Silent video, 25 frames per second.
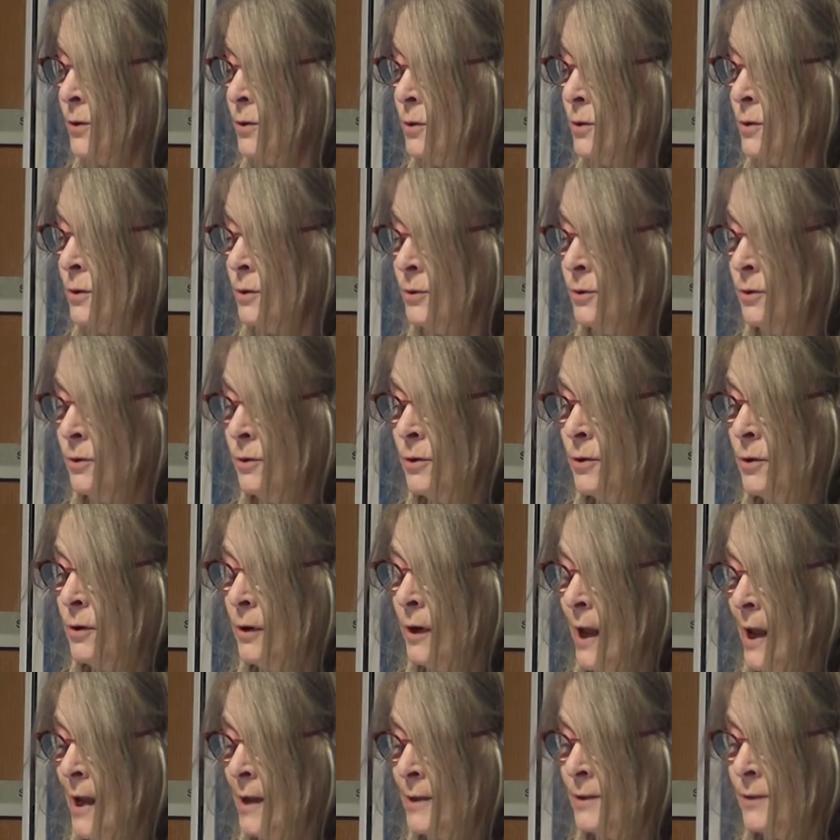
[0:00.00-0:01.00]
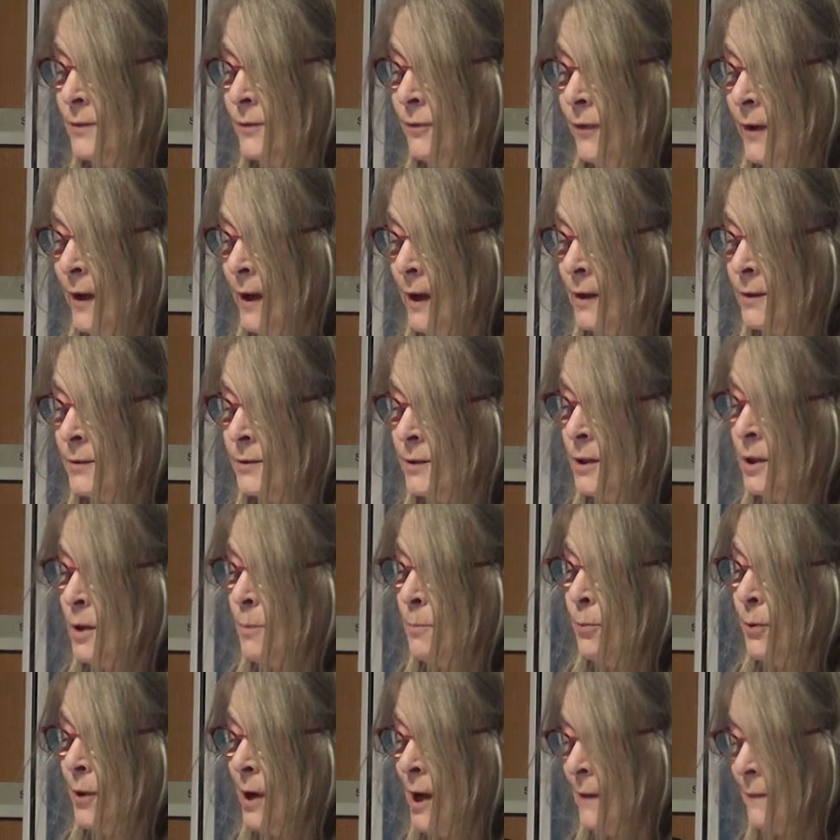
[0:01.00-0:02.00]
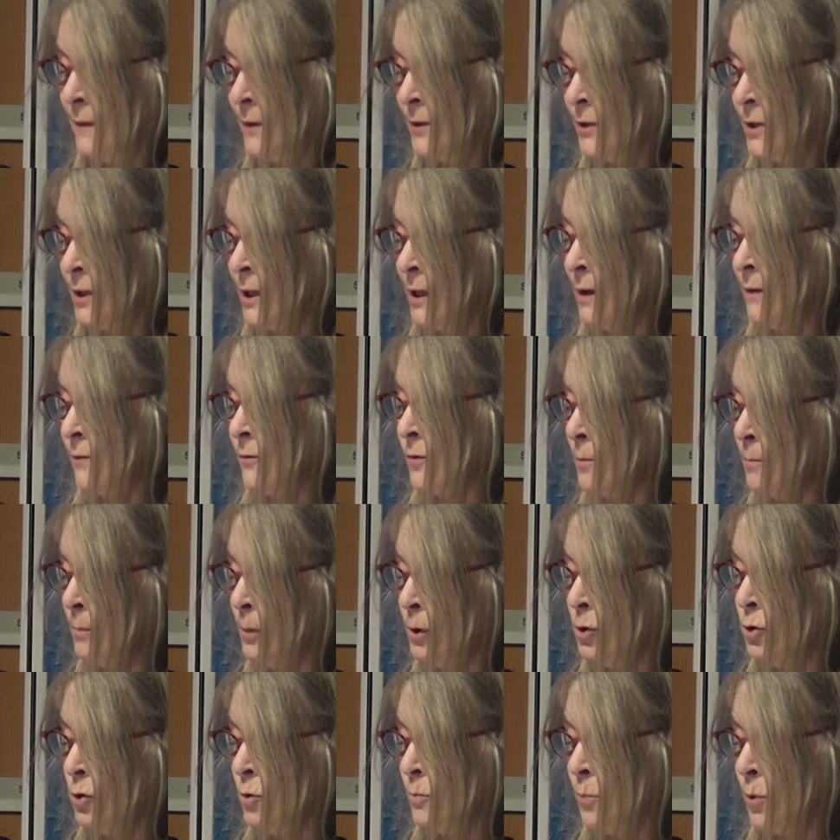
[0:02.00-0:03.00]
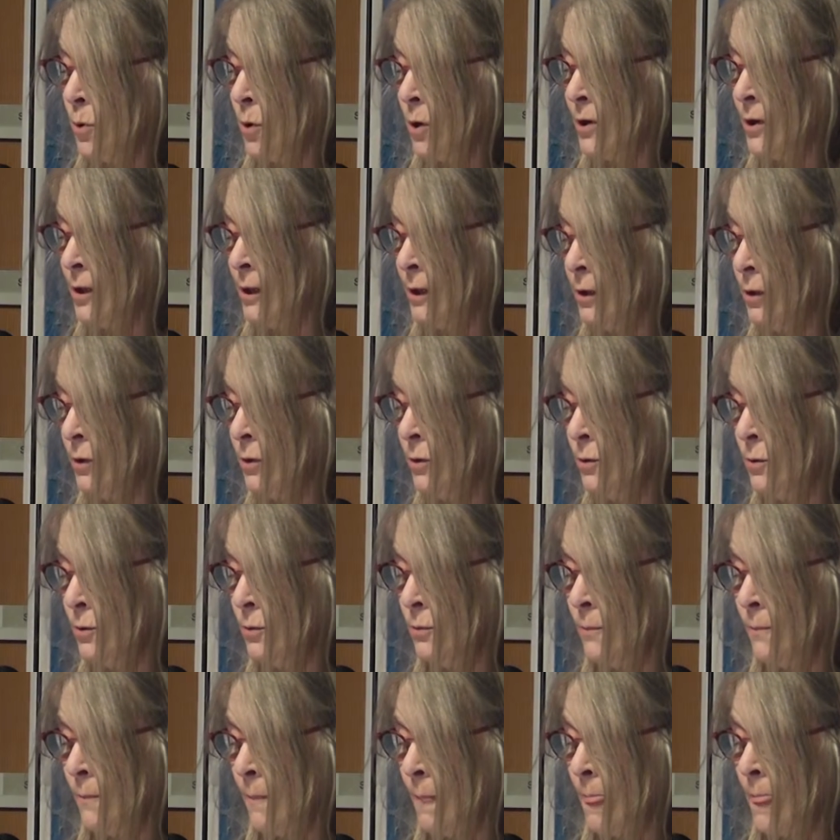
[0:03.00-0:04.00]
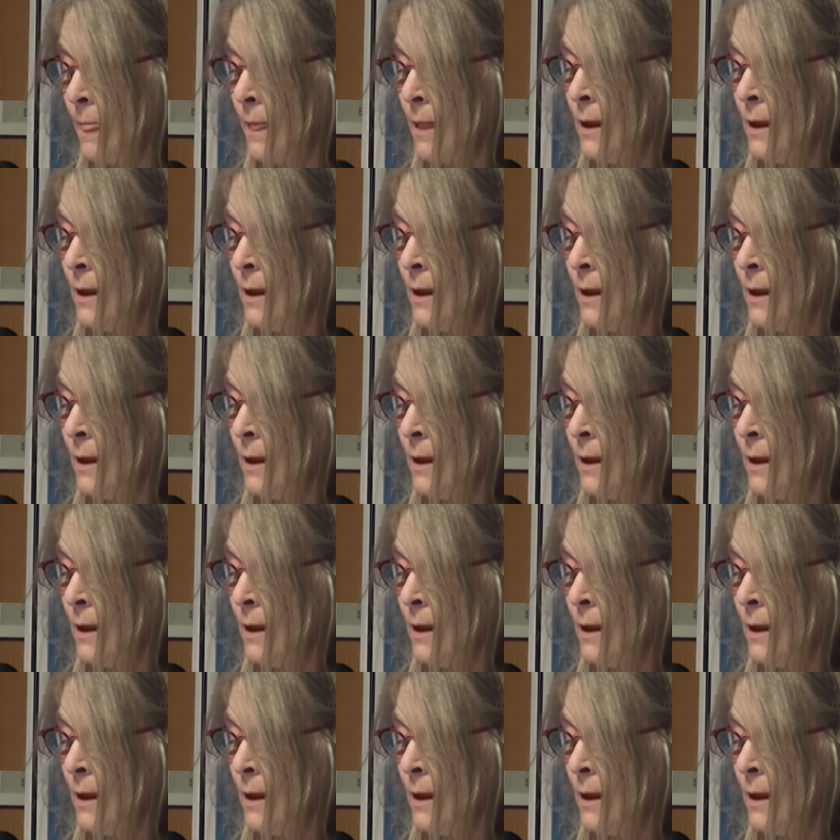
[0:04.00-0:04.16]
you could do your last fix in the privacy of the blue Portaloo.